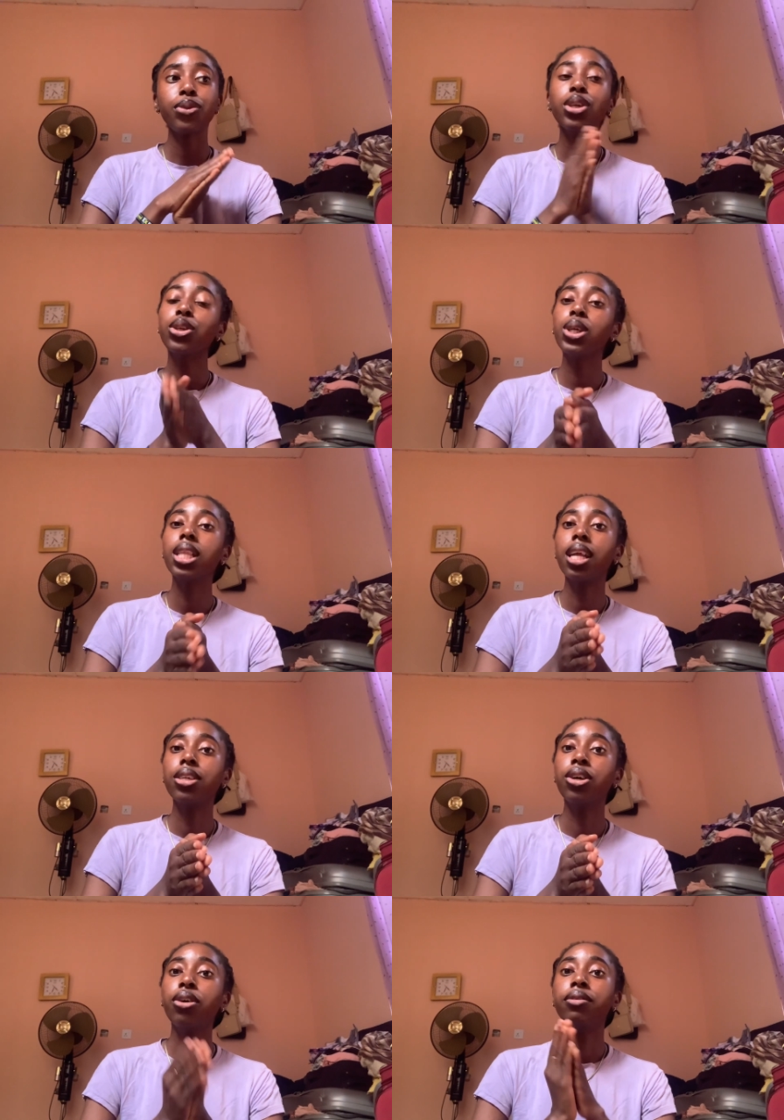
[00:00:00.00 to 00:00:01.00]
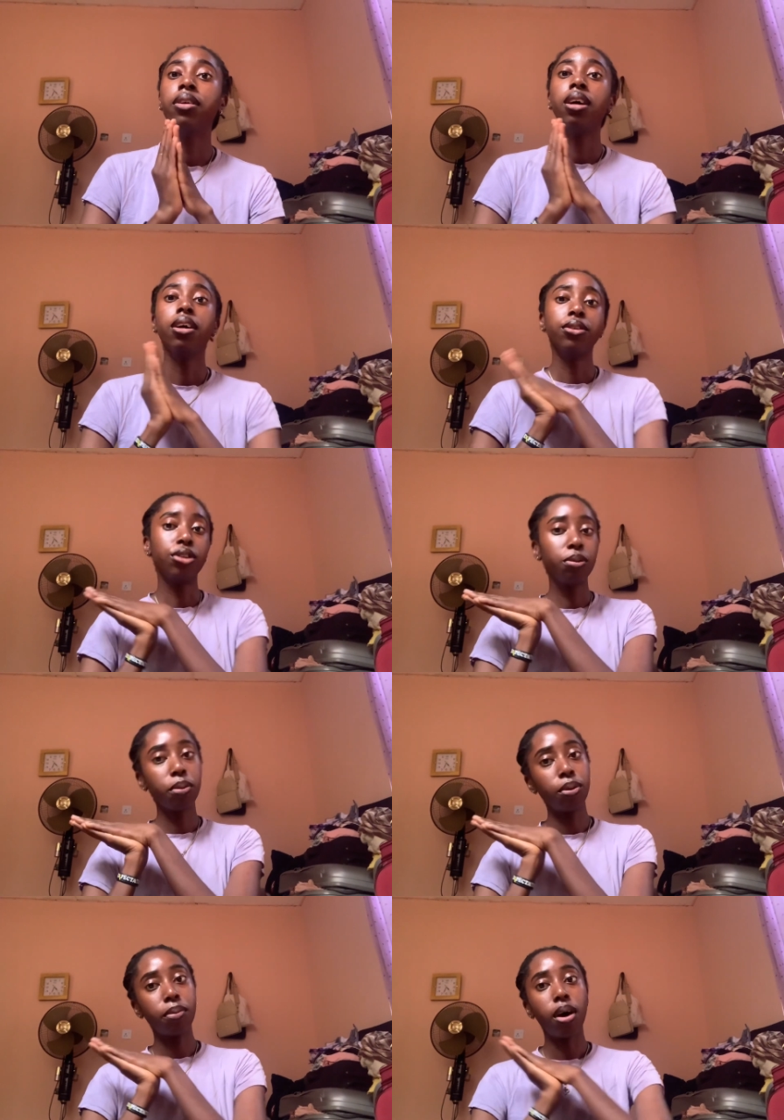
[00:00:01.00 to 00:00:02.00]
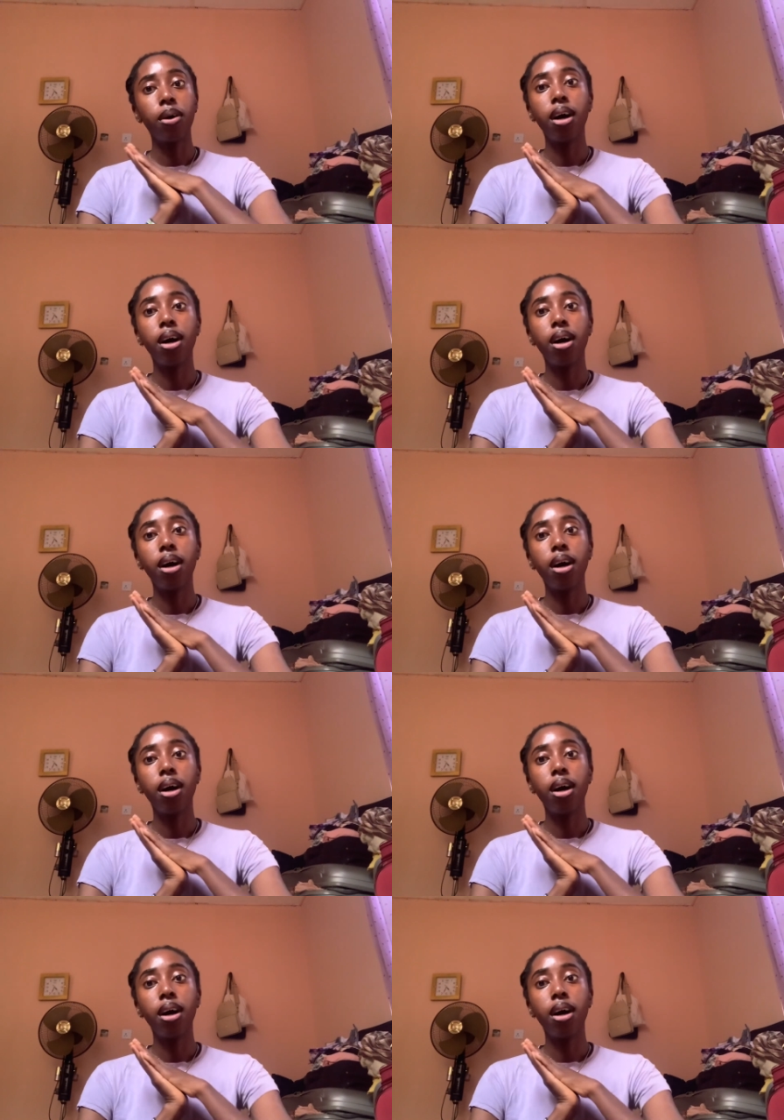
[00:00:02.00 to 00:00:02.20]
So the land off to those people in power,